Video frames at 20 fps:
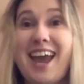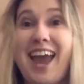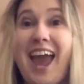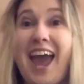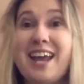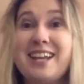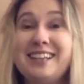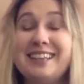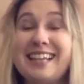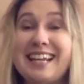
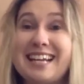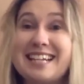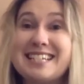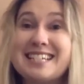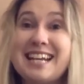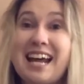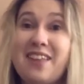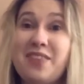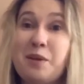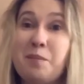and landed
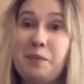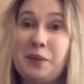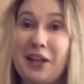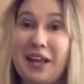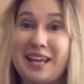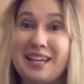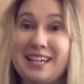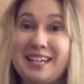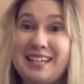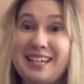on the
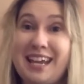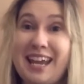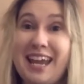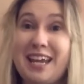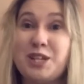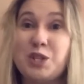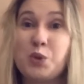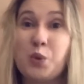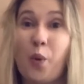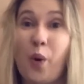planet
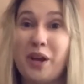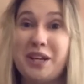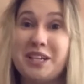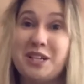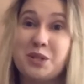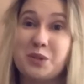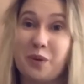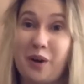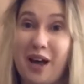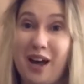in
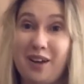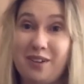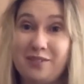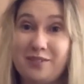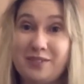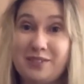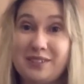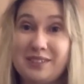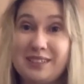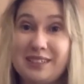2012.
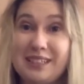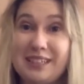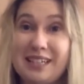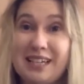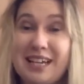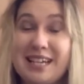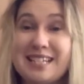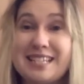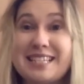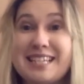
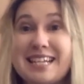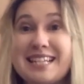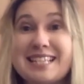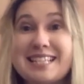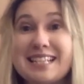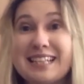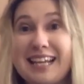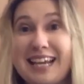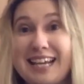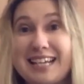Since
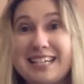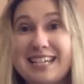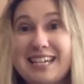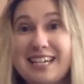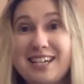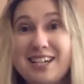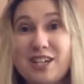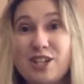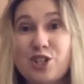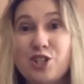
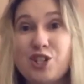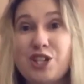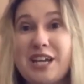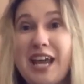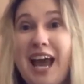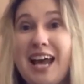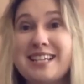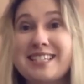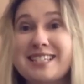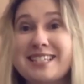landing, she
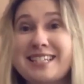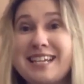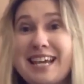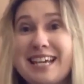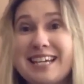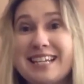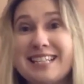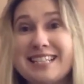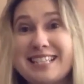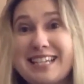has
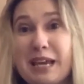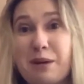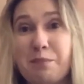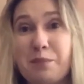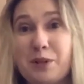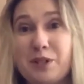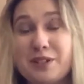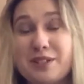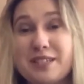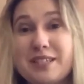taken
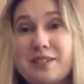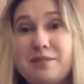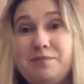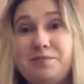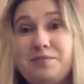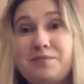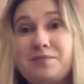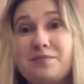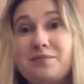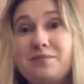samples
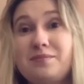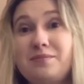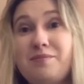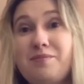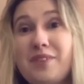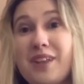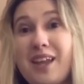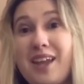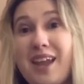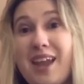
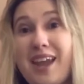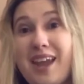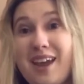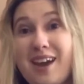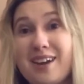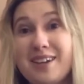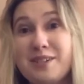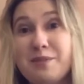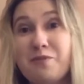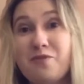
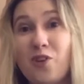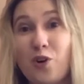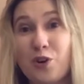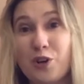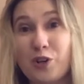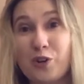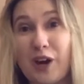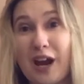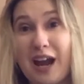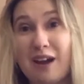and
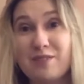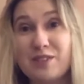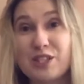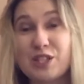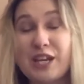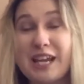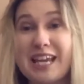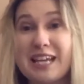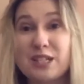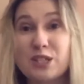photographs
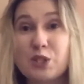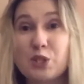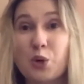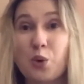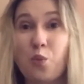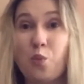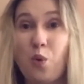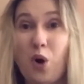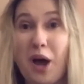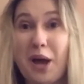to answer
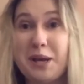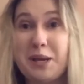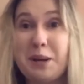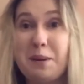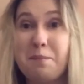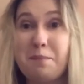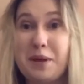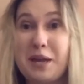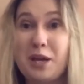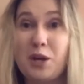one
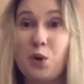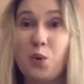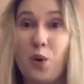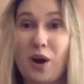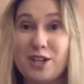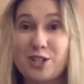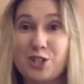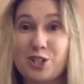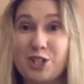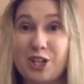big
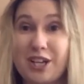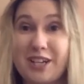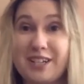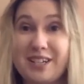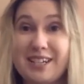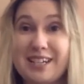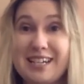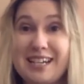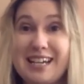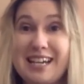question:
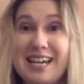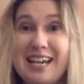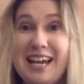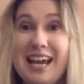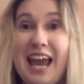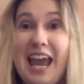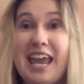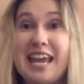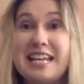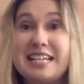
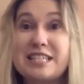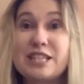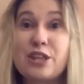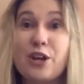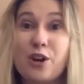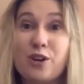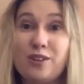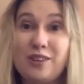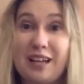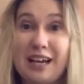is
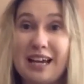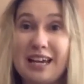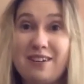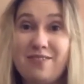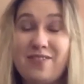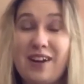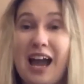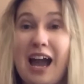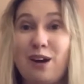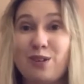there
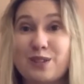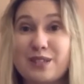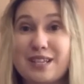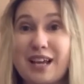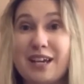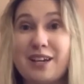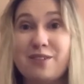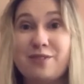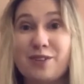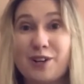life
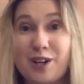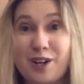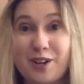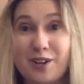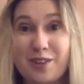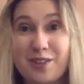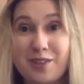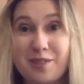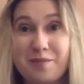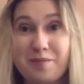outside of
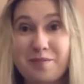Earth?